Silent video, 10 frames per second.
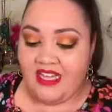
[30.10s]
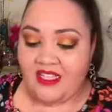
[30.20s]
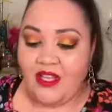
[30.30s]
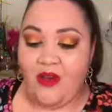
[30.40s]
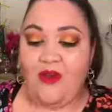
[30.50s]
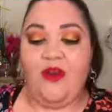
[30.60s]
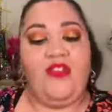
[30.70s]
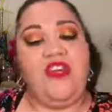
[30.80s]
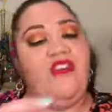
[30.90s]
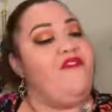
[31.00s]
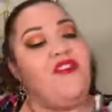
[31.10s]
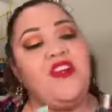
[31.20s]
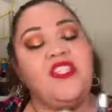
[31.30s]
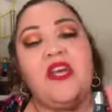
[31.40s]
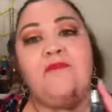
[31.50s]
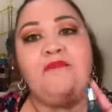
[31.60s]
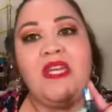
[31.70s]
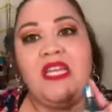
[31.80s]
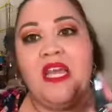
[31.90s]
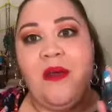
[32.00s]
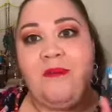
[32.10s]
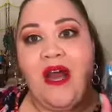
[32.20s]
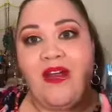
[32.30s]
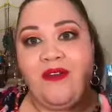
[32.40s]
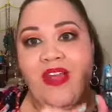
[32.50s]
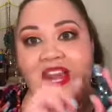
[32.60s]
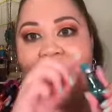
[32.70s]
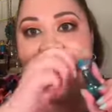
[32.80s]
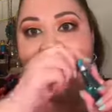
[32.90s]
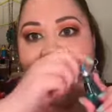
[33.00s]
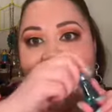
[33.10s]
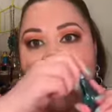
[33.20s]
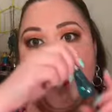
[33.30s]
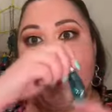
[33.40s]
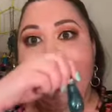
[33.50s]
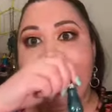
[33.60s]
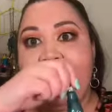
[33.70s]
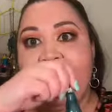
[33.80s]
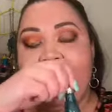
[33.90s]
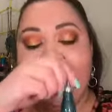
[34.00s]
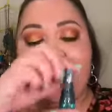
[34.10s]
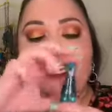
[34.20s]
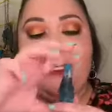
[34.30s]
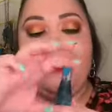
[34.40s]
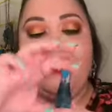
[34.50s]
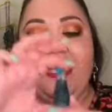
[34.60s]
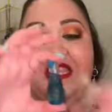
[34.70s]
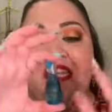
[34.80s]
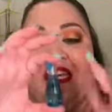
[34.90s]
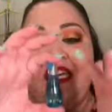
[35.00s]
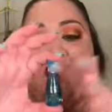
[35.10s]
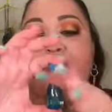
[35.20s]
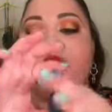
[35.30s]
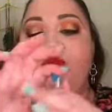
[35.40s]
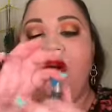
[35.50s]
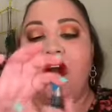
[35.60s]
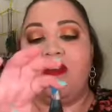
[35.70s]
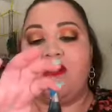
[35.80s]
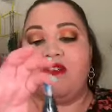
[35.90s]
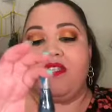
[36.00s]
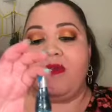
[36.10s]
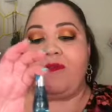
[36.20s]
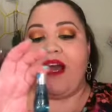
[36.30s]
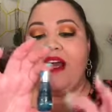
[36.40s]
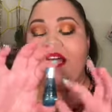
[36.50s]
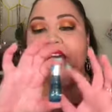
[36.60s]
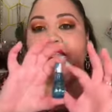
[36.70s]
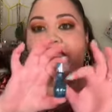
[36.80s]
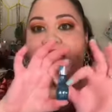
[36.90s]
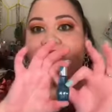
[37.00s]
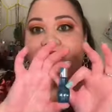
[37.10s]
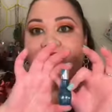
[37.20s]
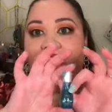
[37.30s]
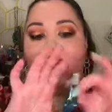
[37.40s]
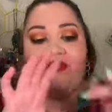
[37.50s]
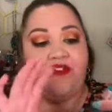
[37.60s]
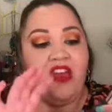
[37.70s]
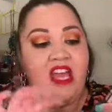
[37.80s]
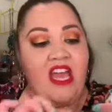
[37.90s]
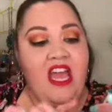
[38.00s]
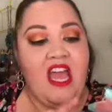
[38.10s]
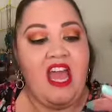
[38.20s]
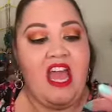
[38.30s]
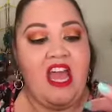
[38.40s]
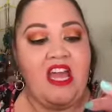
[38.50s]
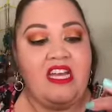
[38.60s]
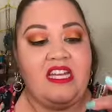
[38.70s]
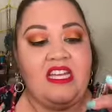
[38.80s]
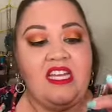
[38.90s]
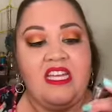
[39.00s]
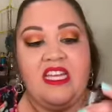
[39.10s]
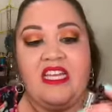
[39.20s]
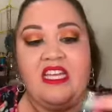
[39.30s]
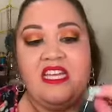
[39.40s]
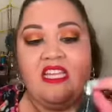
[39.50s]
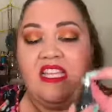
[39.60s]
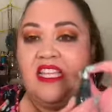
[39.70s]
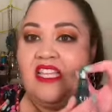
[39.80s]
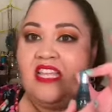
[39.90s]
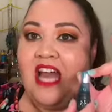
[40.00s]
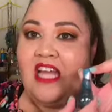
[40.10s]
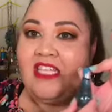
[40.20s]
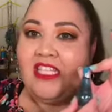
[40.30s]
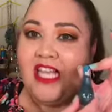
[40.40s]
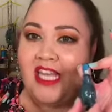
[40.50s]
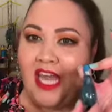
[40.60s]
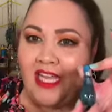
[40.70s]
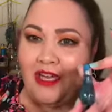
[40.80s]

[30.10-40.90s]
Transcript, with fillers: so the first mini bottle that I have right here is the Cool Waters by Davidoff. And I just like